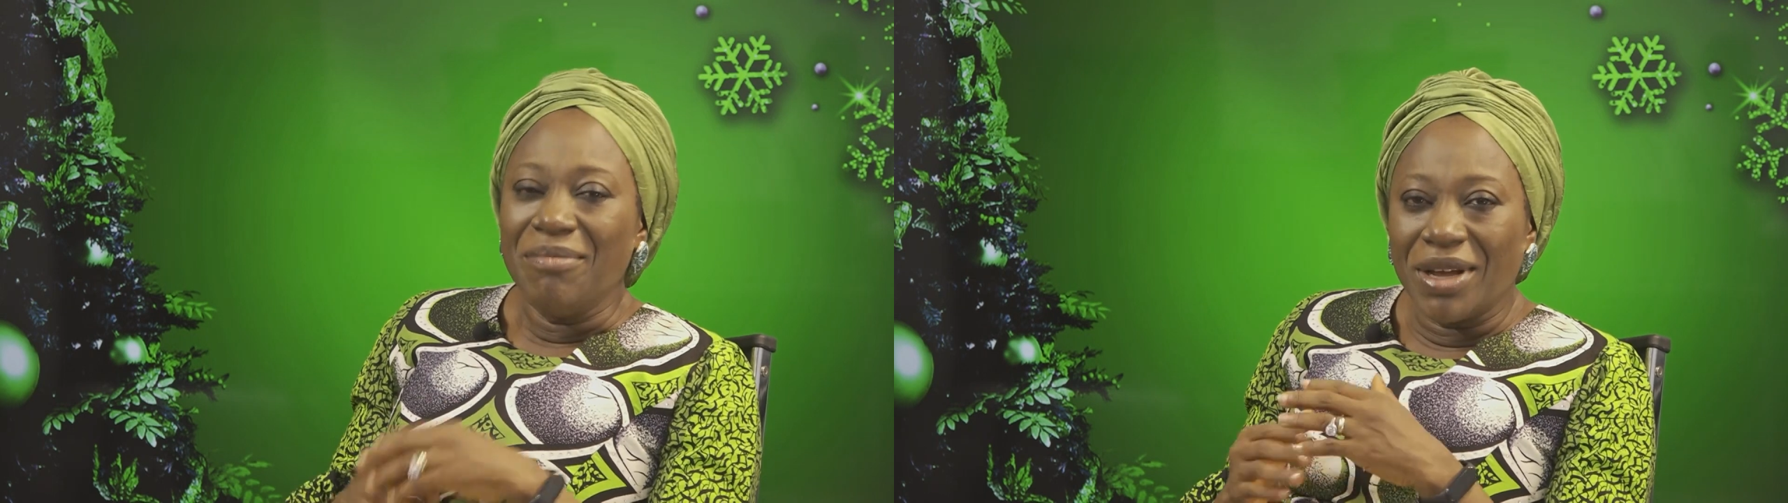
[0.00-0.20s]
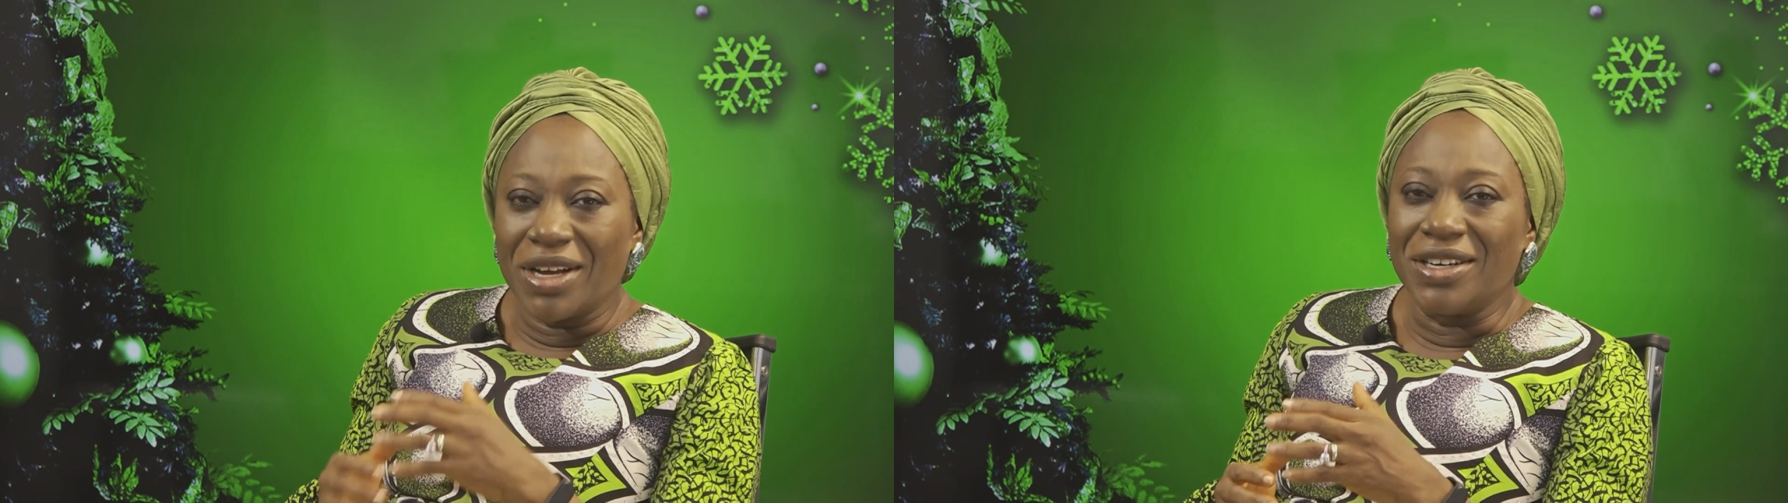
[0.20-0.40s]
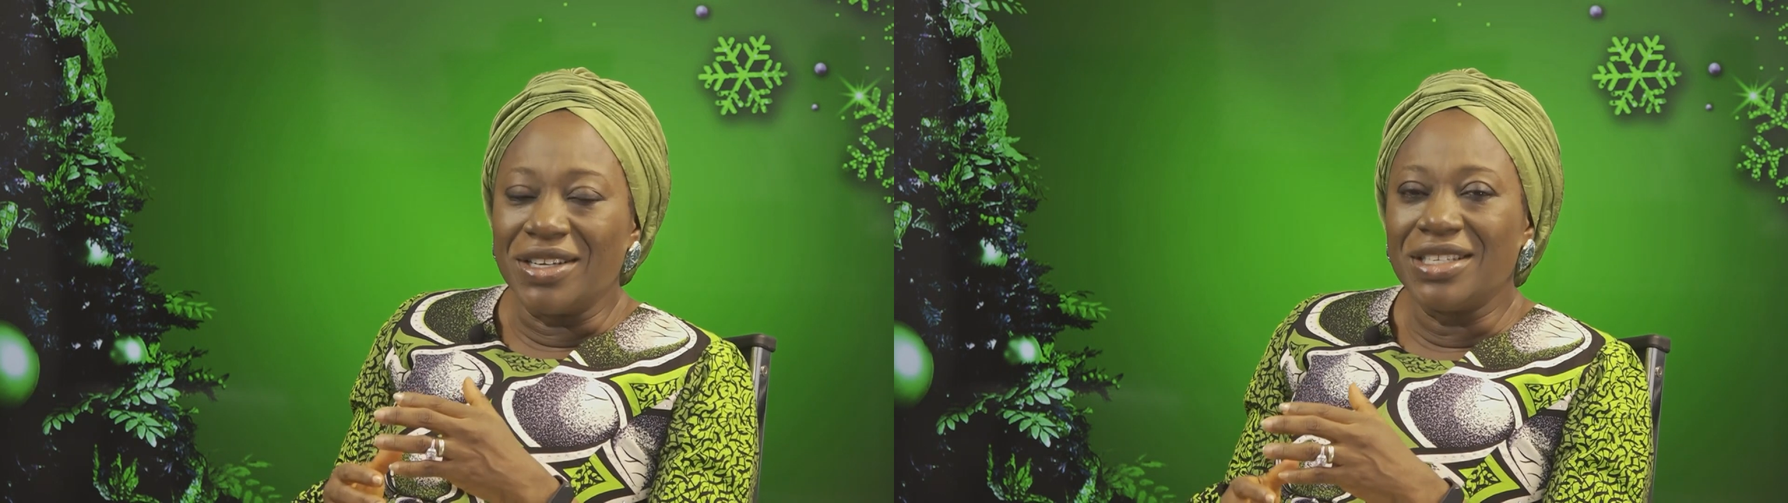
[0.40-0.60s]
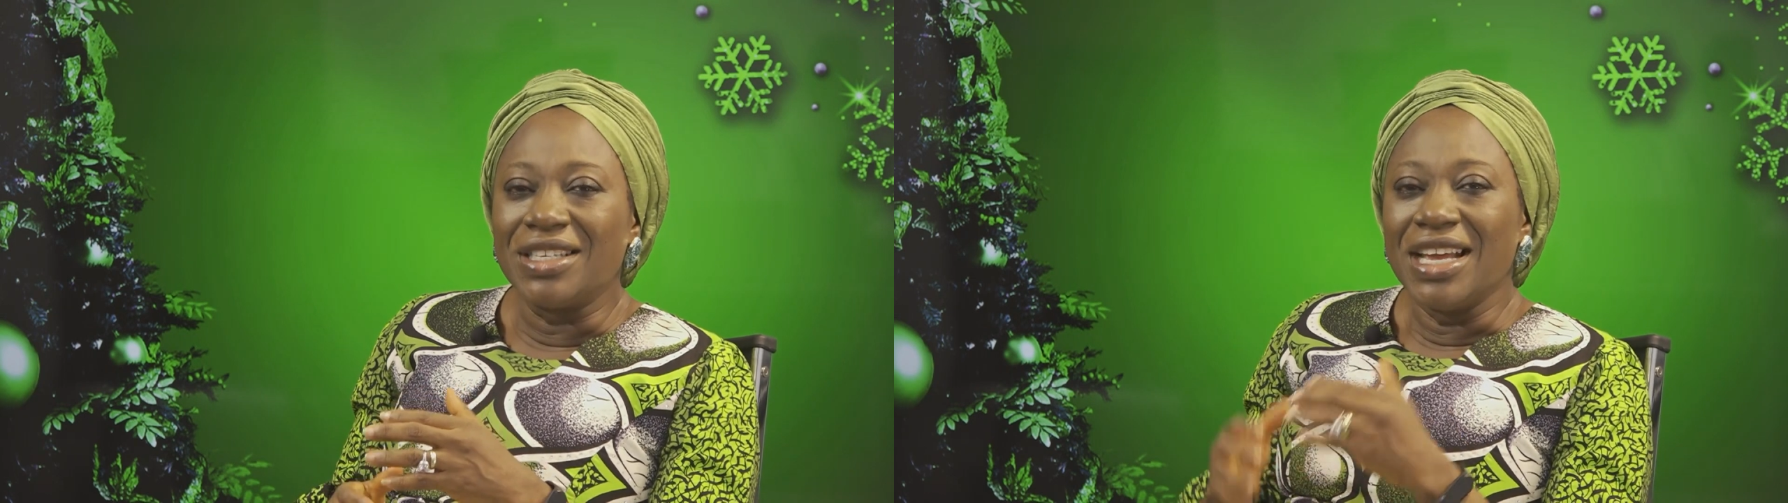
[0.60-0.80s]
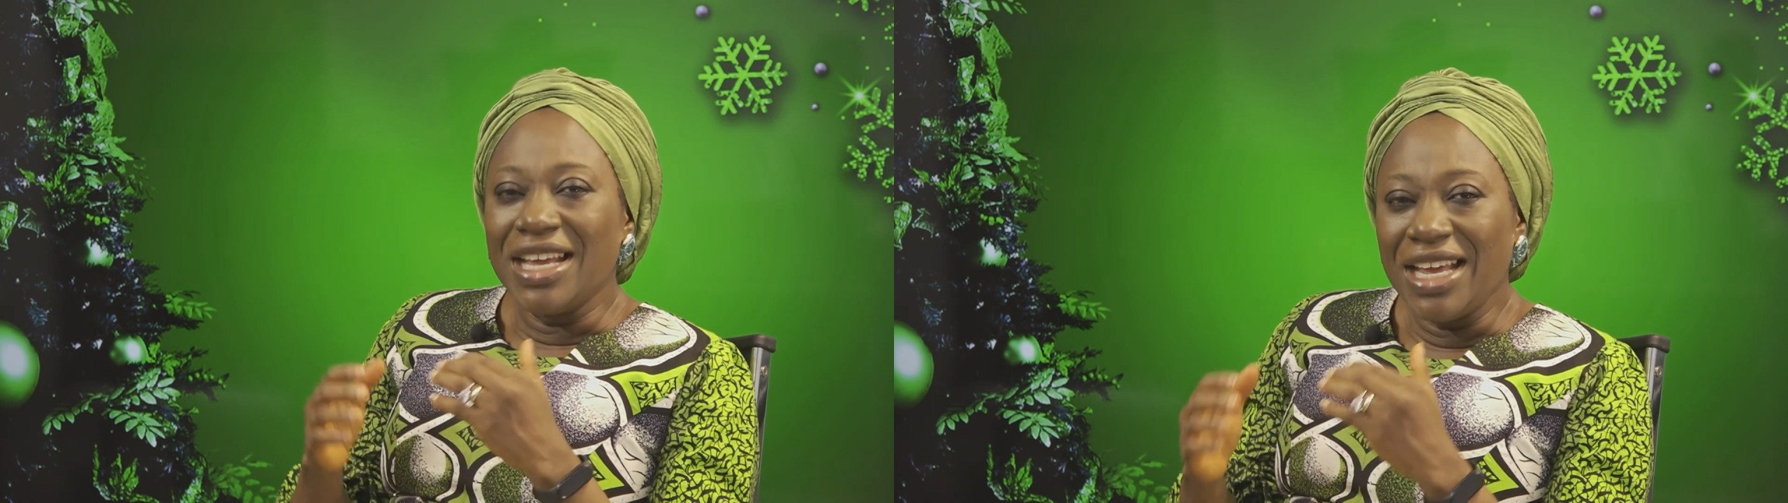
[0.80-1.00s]
because
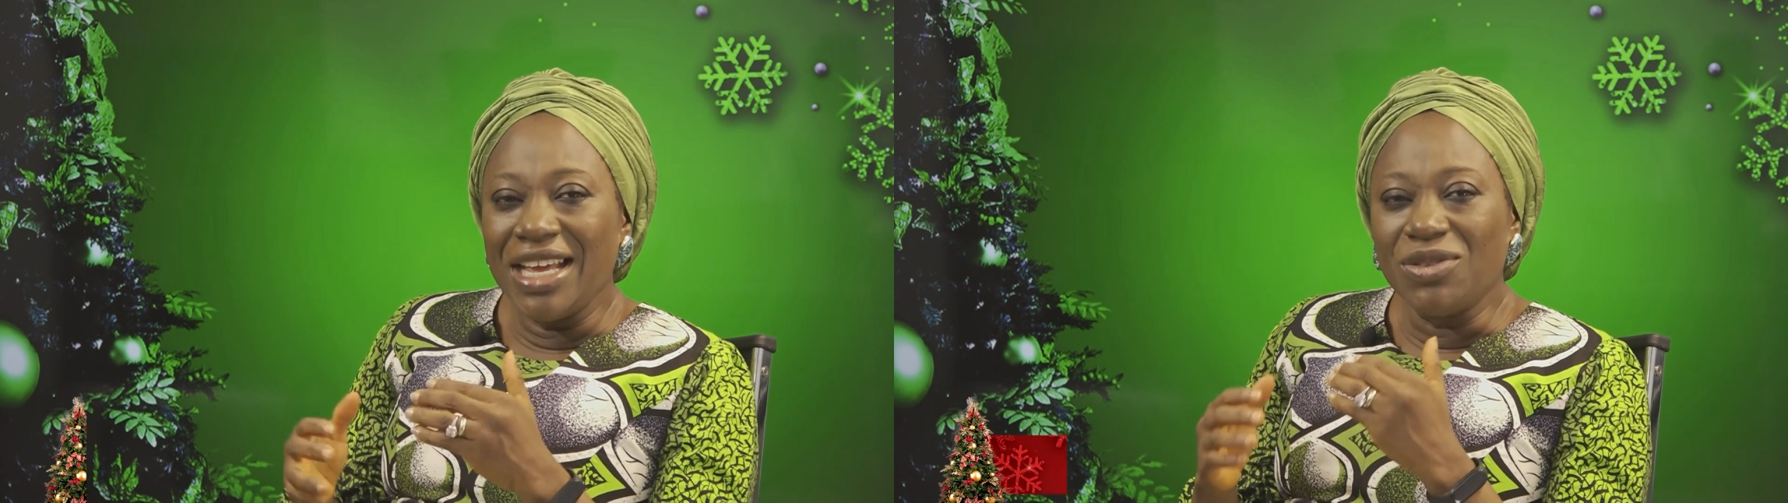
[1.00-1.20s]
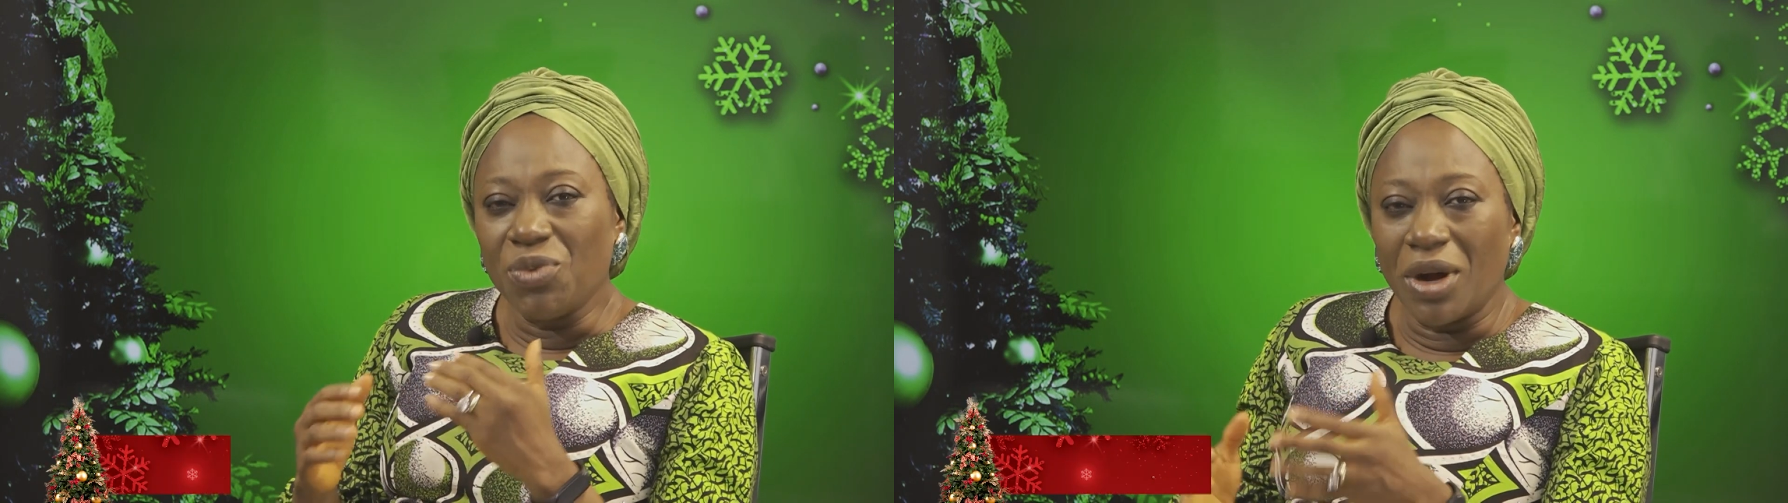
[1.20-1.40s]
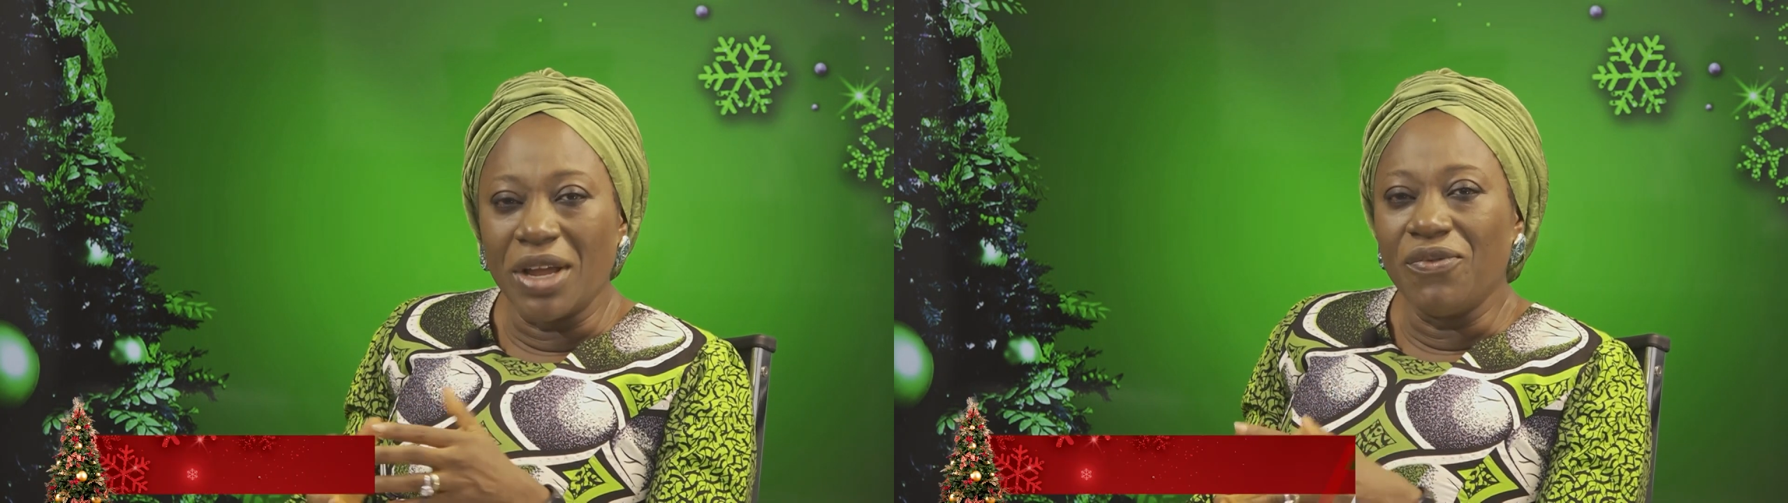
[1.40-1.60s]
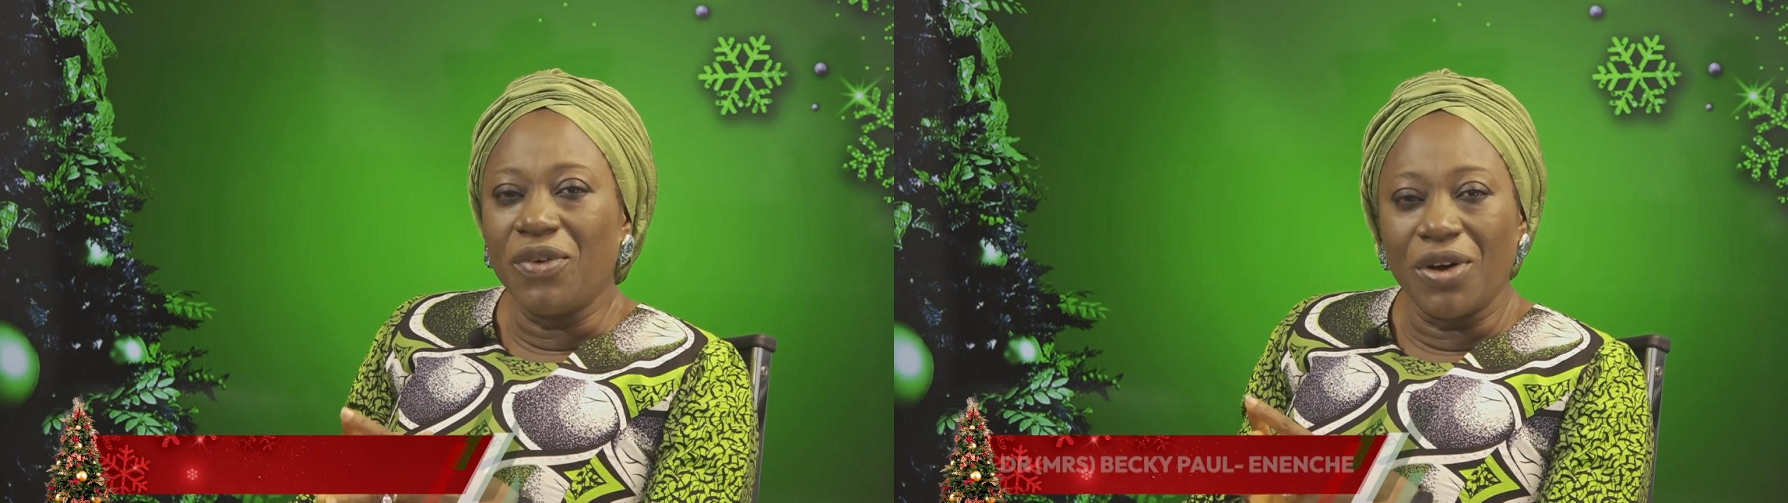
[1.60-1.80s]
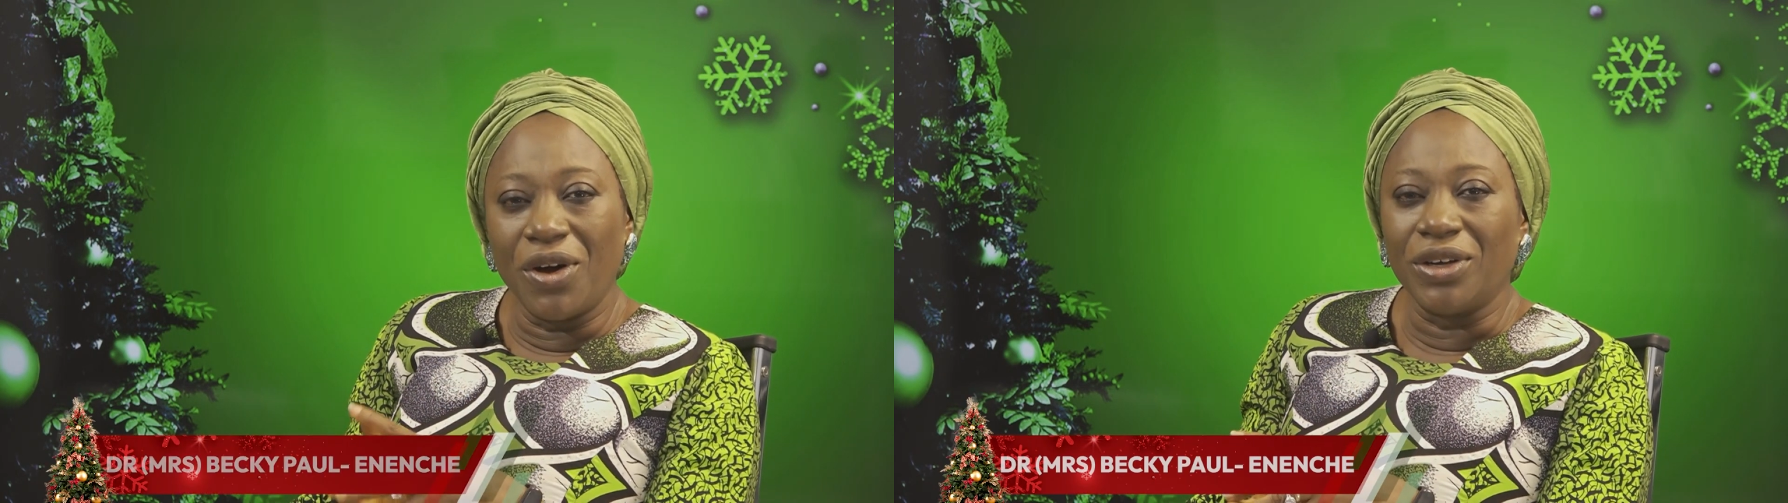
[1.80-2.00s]
he is working
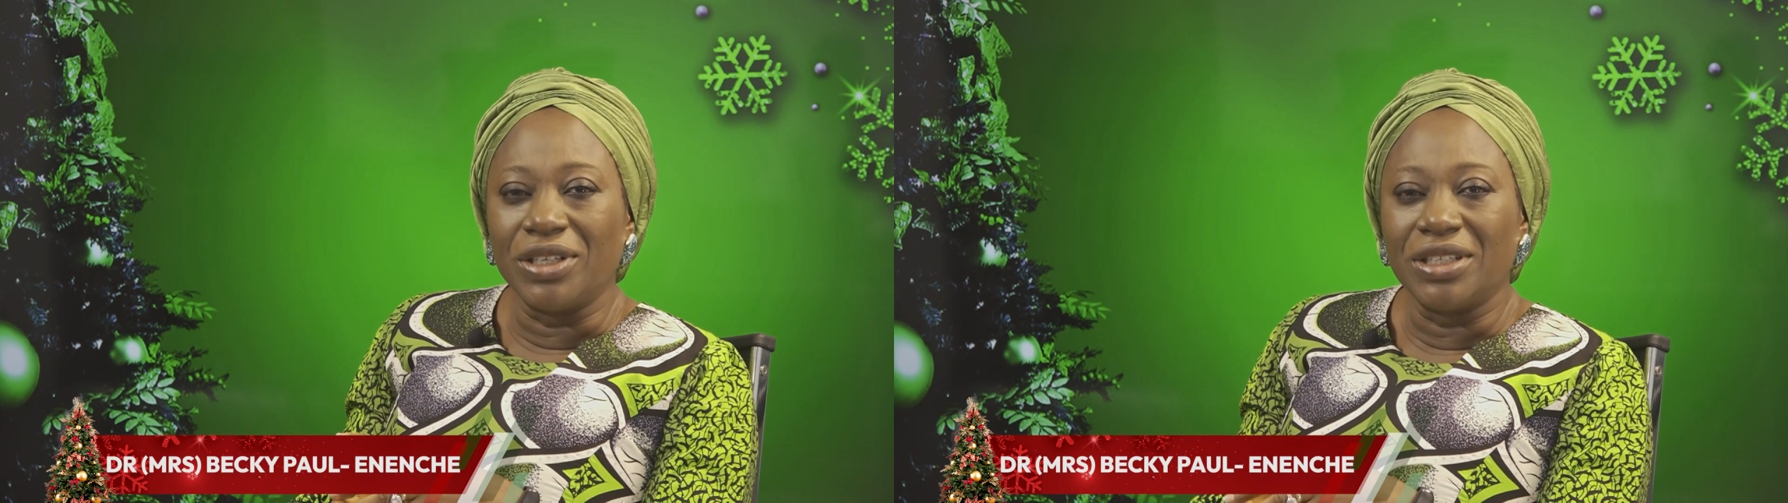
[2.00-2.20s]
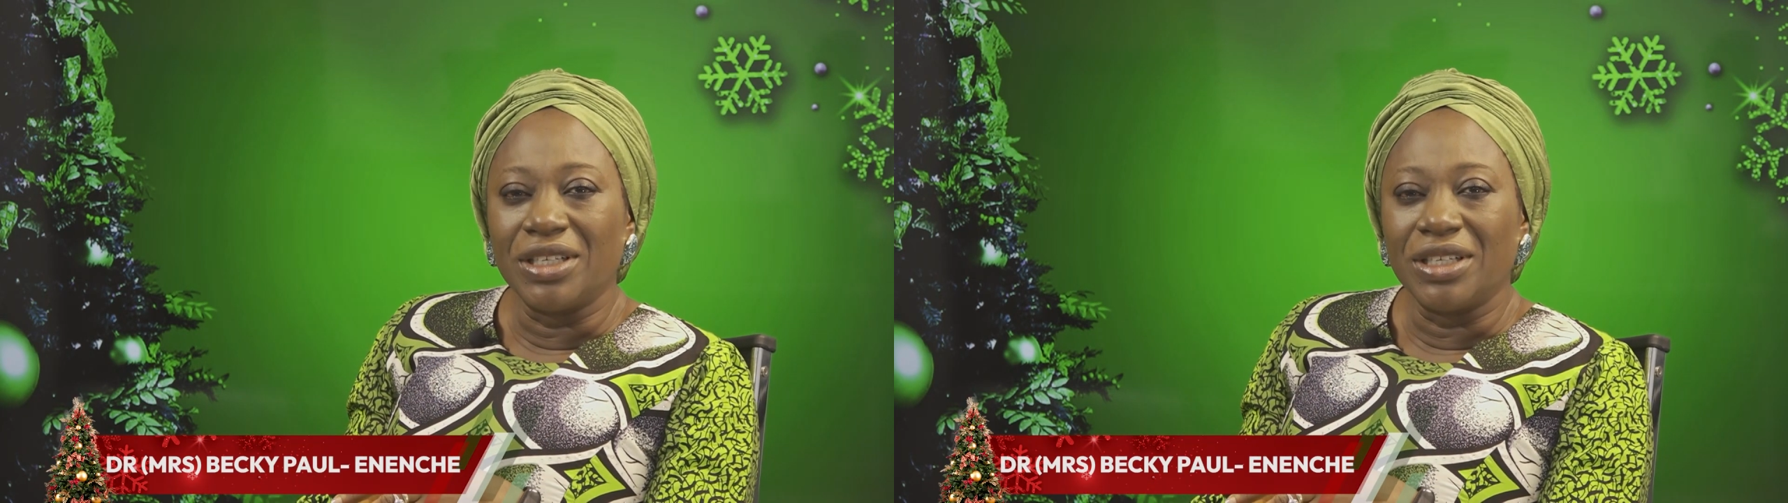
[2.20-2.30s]
for God.